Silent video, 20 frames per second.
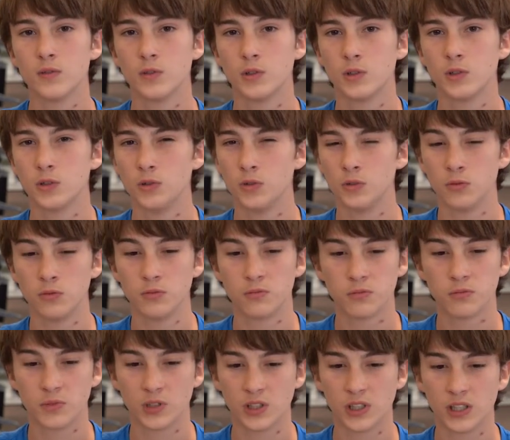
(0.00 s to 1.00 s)
to
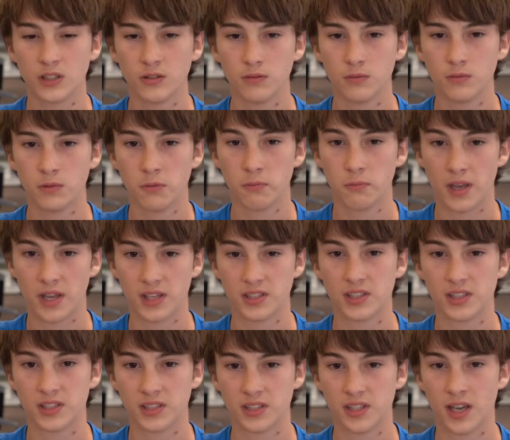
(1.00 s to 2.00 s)
get the
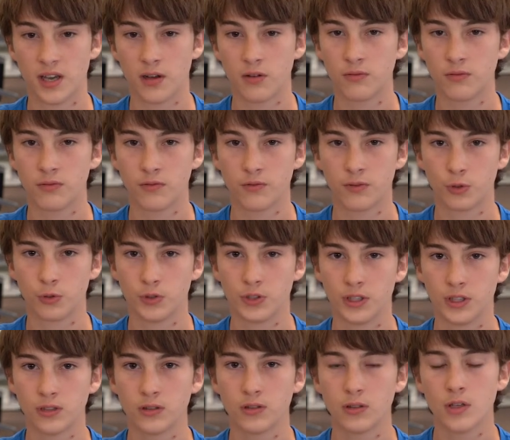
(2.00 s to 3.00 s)
basics down,
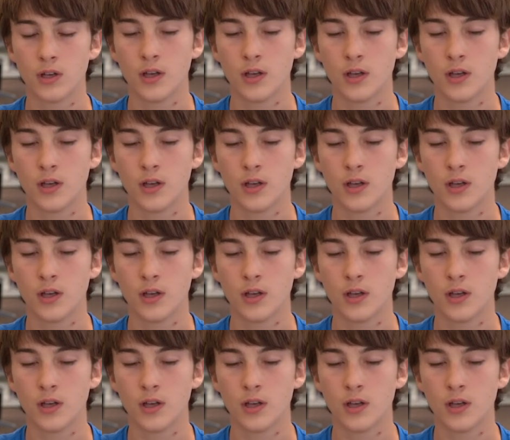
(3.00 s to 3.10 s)
folding,